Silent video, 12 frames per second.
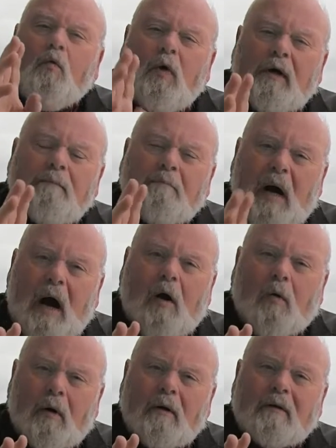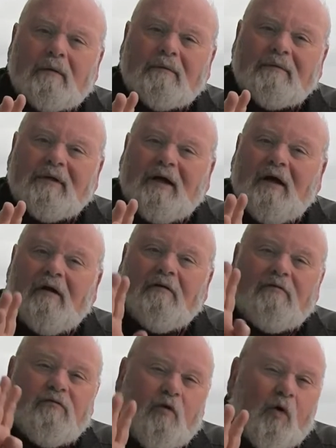Wind power,
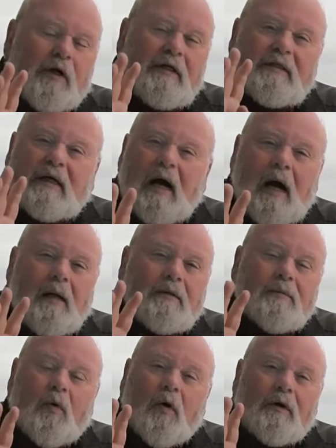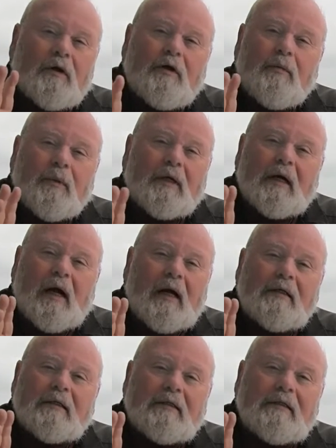40 times more than
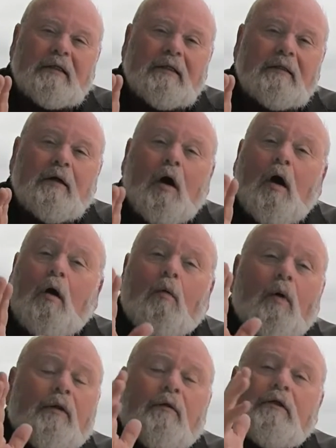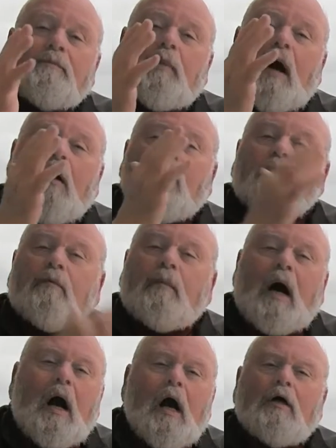humankind can need, whether it's power
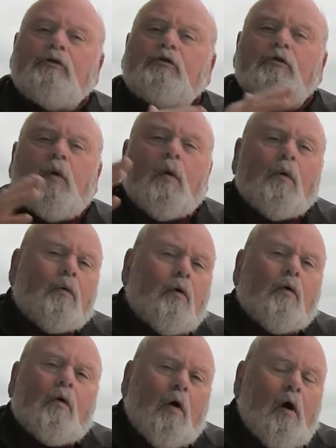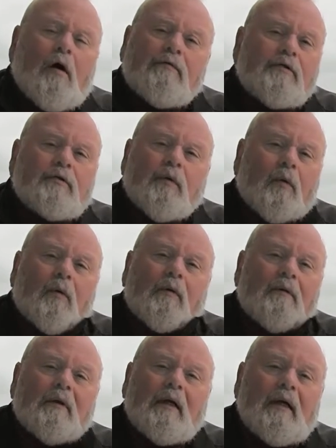from onshore or
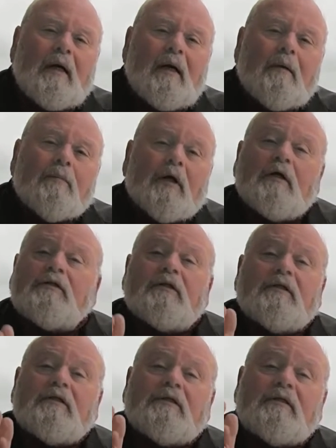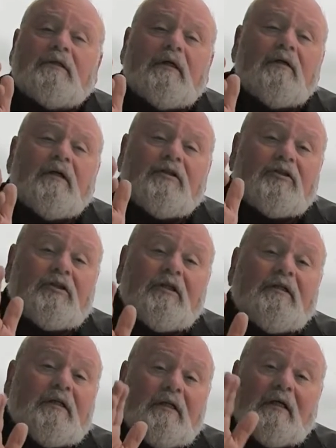offshore. But it's a serious
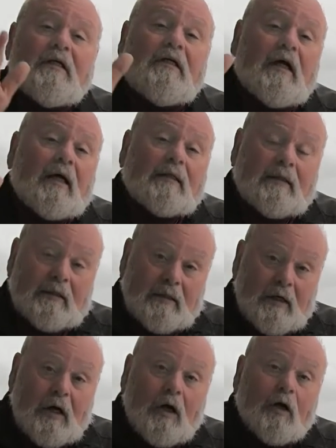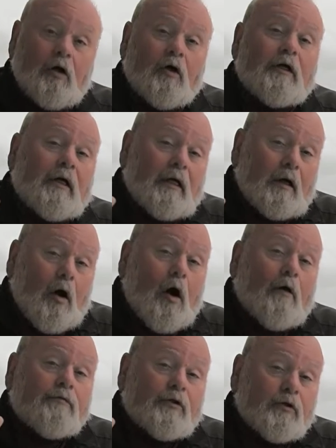sin to neglect looking at
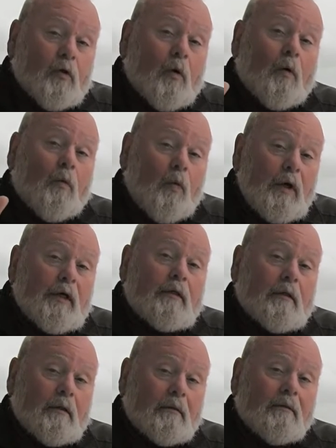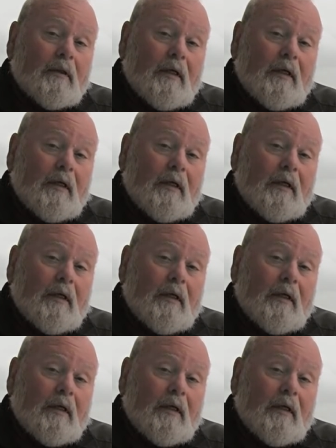offshore wind